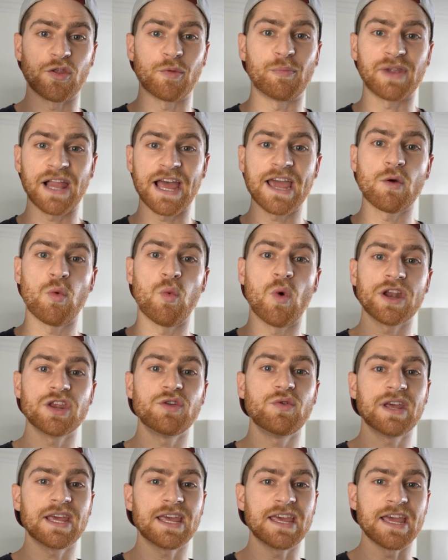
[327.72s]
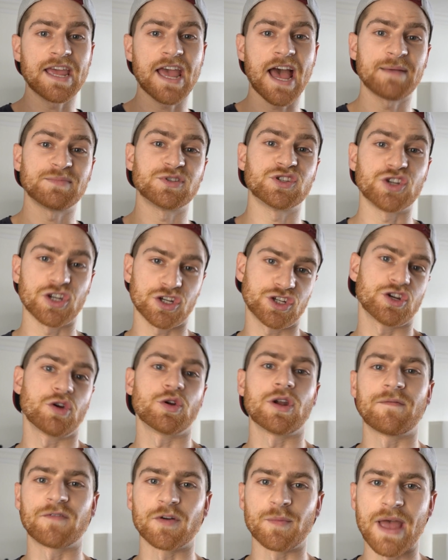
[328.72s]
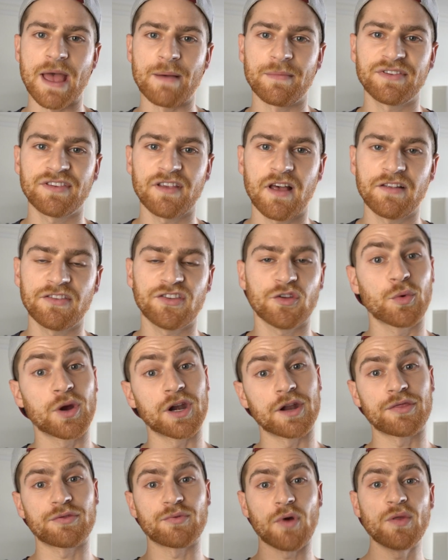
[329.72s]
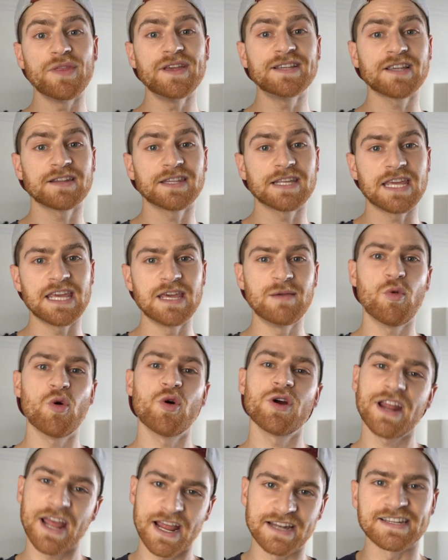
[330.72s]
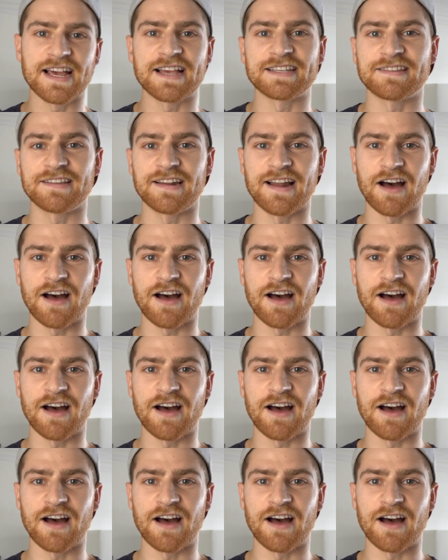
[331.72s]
the blank 1-unit keycaps just showed up from Amazon, so we're gonna throw these on the keyboard and test it